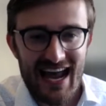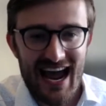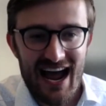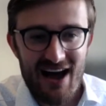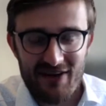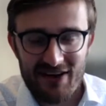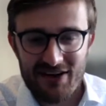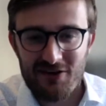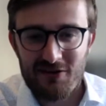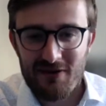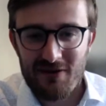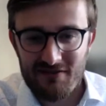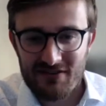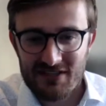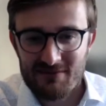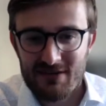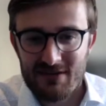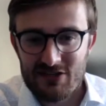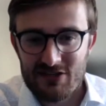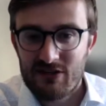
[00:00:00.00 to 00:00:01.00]
Now I don't have
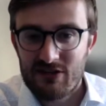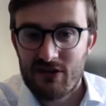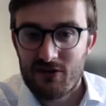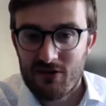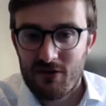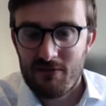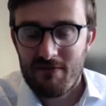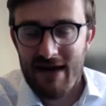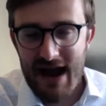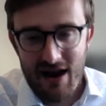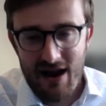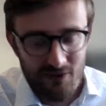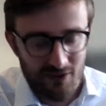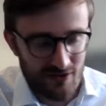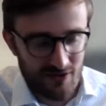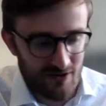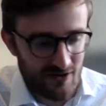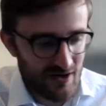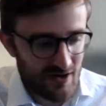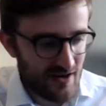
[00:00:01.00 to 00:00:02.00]
as much local
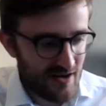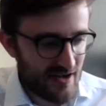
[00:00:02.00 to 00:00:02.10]
power.